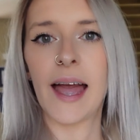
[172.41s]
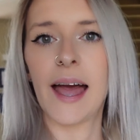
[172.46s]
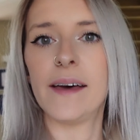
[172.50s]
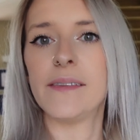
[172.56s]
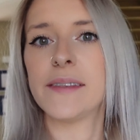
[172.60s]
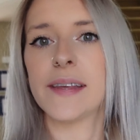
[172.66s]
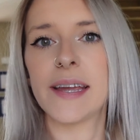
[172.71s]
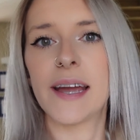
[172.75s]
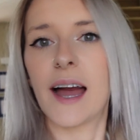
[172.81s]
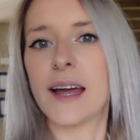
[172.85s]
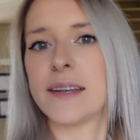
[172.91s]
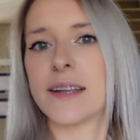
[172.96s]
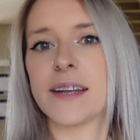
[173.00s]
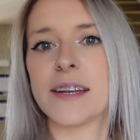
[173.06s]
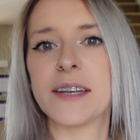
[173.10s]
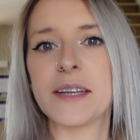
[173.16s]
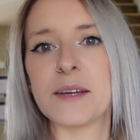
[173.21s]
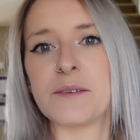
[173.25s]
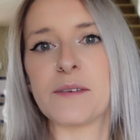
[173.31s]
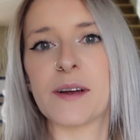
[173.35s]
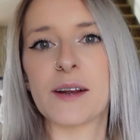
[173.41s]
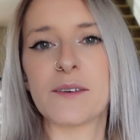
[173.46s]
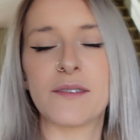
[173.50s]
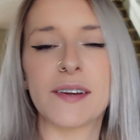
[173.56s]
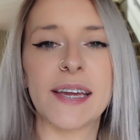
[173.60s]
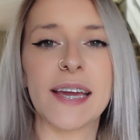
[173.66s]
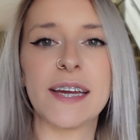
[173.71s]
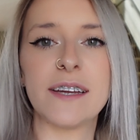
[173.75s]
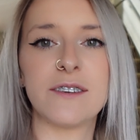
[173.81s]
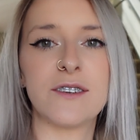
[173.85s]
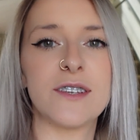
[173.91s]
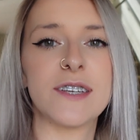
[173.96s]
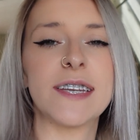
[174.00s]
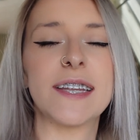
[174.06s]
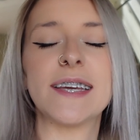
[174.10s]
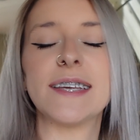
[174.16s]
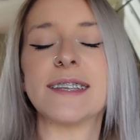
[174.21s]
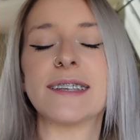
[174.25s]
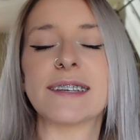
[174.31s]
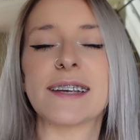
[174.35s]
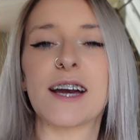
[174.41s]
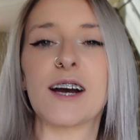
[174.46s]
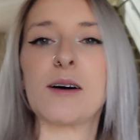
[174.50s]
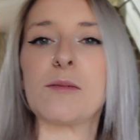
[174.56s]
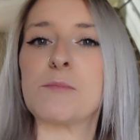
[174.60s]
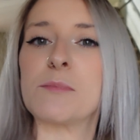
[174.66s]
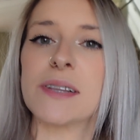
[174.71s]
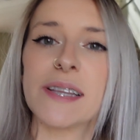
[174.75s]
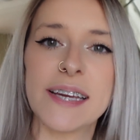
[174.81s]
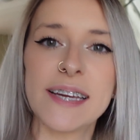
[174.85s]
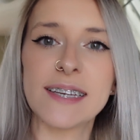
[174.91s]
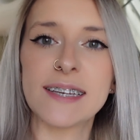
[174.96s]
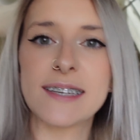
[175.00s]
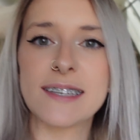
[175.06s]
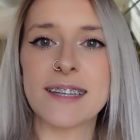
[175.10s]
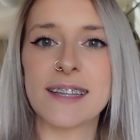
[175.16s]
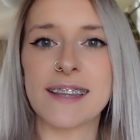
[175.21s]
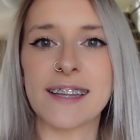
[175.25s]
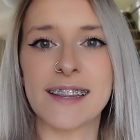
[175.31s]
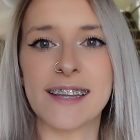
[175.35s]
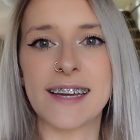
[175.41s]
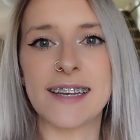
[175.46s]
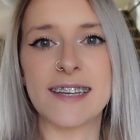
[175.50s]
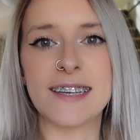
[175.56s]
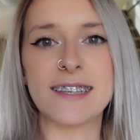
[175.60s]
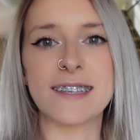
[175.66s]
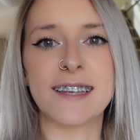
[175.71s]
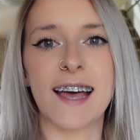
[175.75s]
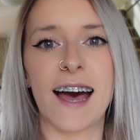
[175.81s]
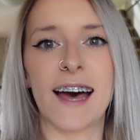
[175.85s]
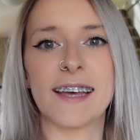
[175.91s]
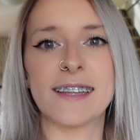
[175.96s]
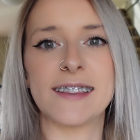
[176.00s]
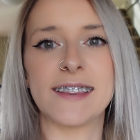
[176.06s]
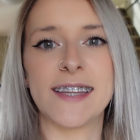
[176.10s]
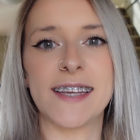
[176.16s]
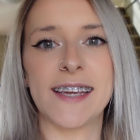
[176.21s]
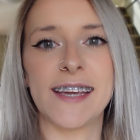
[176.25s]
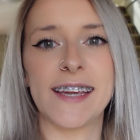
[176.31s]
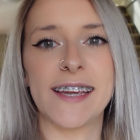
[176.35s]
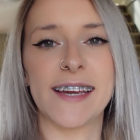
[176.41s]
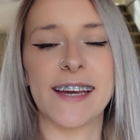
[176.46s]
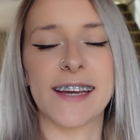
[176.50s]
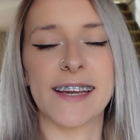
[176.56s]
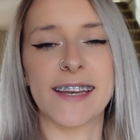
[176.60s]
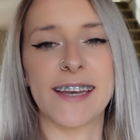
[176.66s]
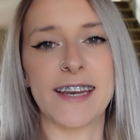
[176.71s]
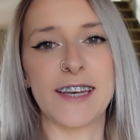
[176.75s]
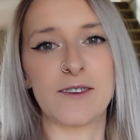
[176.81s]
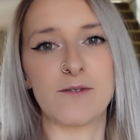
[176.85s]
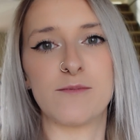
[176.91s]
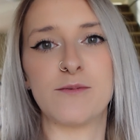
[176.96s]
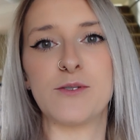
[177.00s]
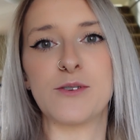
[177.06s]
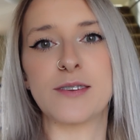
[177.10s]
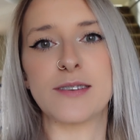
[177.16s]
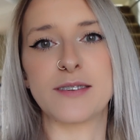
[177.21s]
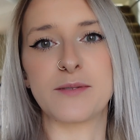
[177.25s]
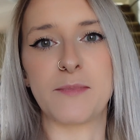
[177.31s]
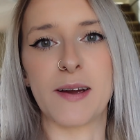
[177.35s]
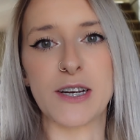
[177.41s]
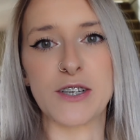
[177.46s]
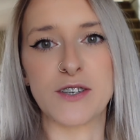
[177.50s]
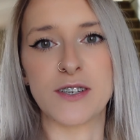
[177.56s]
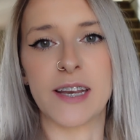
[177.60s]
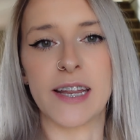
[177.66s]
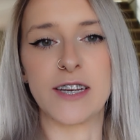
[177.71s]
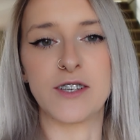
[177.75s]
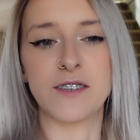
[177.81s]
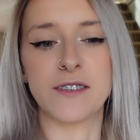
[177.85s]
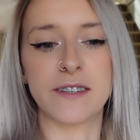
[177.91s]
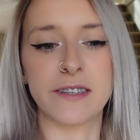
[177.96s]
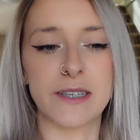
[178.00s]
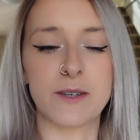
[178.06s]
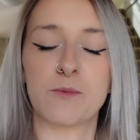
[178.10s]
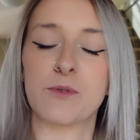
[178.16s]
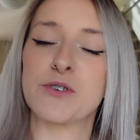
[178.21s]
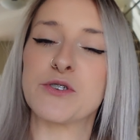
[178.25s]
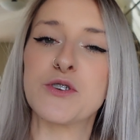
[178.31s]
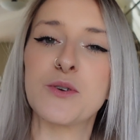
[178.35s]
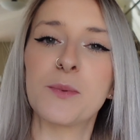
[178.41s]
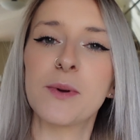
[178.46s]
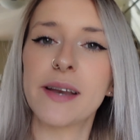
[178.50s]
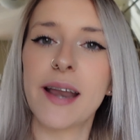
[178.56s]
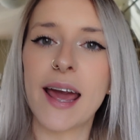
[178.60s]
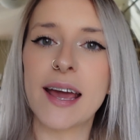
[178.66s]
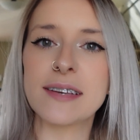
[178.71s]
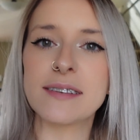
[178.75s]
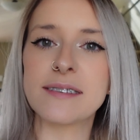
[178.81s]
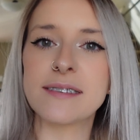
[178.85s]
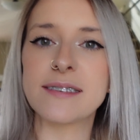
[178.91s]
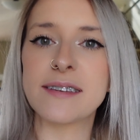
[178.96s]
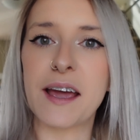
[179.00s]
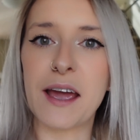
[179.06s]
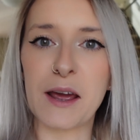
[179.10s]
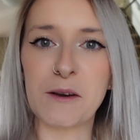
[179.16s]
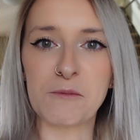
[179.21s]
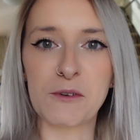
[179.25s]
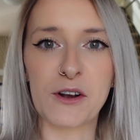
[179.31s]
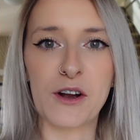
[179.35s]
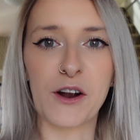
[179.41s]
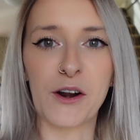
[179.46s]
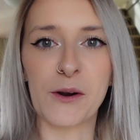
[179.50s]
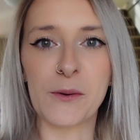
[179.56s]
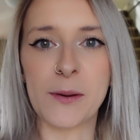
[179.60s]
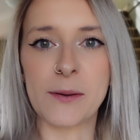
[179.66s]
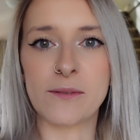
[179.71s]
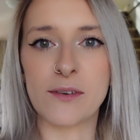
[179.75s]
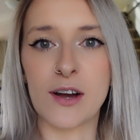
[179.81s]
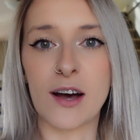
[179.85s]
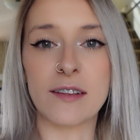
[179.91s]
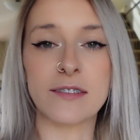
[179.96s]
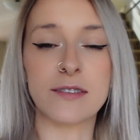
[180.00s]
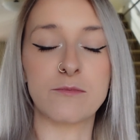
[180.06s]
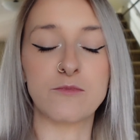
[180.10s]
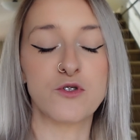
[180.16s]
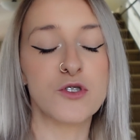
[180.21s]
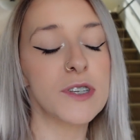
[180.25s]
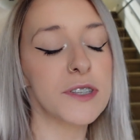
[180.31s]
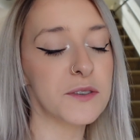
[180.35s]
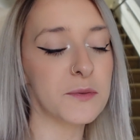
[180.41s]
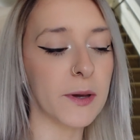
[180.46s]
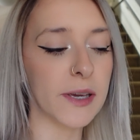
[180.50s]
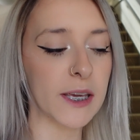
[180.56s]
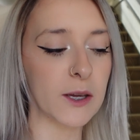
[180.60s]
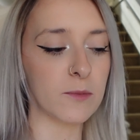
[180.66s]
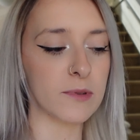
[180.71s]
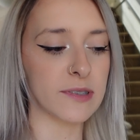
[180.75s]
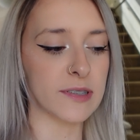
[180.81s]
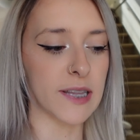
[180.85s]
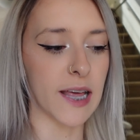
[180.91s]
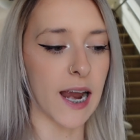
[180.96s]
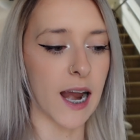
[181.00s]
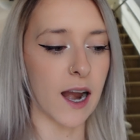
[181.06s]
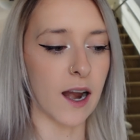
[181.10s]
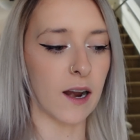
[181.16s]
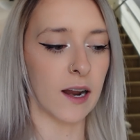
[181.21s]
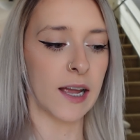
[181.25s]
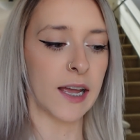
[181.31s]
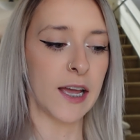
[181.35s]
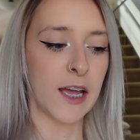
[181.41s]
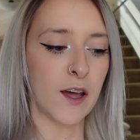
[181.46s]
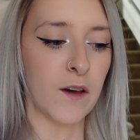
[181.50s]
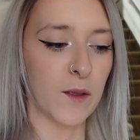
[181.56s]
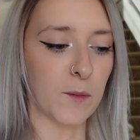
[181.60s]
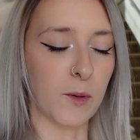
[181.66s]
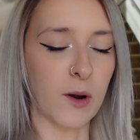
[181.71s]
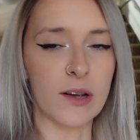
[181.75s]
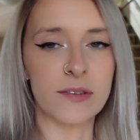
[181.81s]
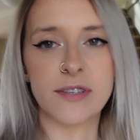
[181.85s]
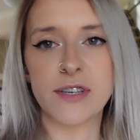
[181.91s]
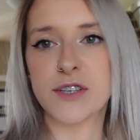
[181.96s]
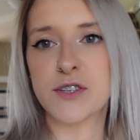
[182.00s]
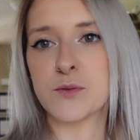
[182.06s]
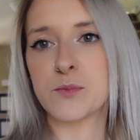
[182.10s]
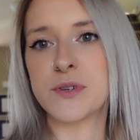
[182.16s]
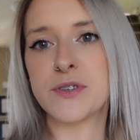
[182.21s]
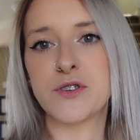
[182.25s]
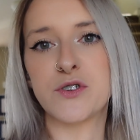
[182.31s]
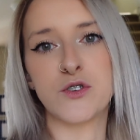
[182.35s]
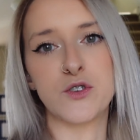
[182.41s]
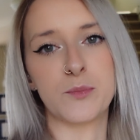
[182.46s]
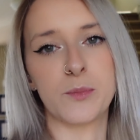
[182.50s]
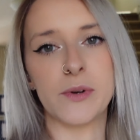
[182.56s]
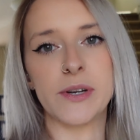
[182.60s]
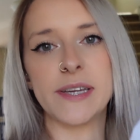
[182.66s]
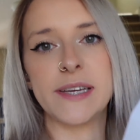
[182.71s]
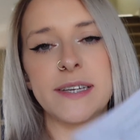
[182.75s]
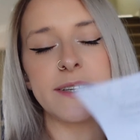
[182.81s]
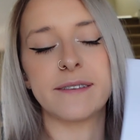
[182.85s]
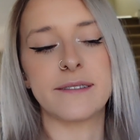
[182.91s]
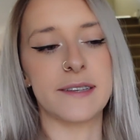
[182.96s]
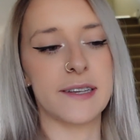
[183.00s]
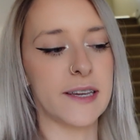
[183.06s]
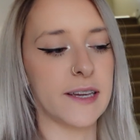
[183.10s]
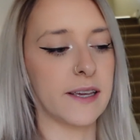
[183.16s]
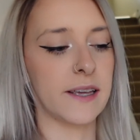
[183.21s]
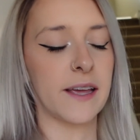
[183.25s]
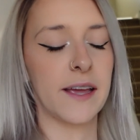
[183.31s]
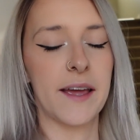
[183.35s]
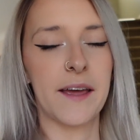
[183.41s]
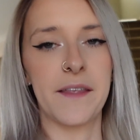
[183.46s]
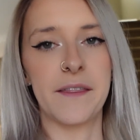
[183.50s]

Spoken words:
And the identity verification is complete. The ladies at the Canadian Food Inspection Agency were super nice, and Ricaro even got some treats while he was there. The process was super easy.